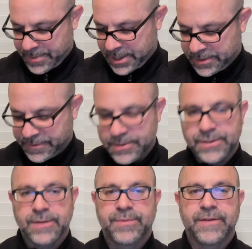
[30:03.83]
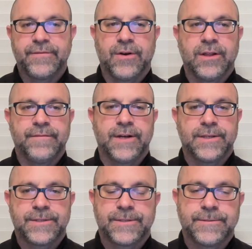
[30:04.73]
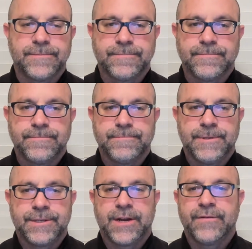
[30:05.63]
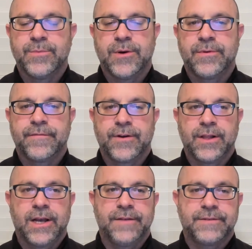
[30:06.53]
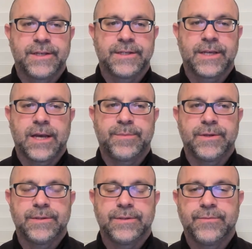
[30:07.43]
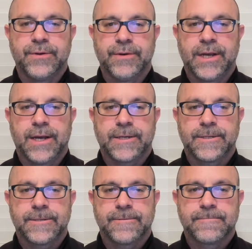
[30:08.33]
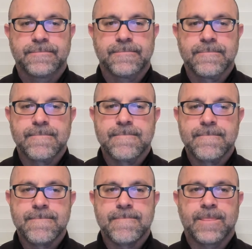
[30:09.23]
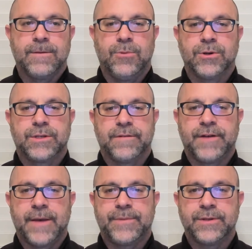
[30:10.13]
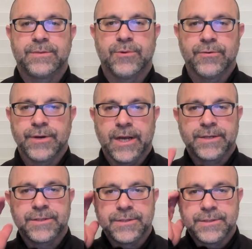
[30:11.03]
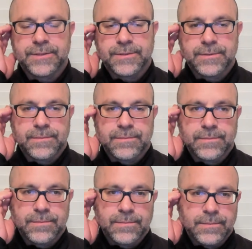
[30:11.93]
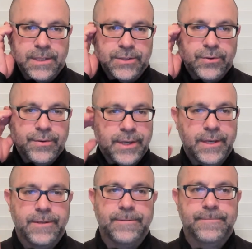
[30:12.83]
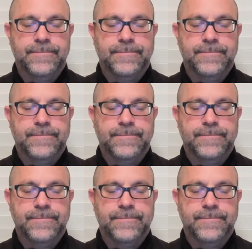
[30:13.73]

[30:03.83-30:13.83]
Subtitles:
means, very simply for all of us, is that every moment of our lives, things happen, we react. More stuff happens, more reactions. That's what we get.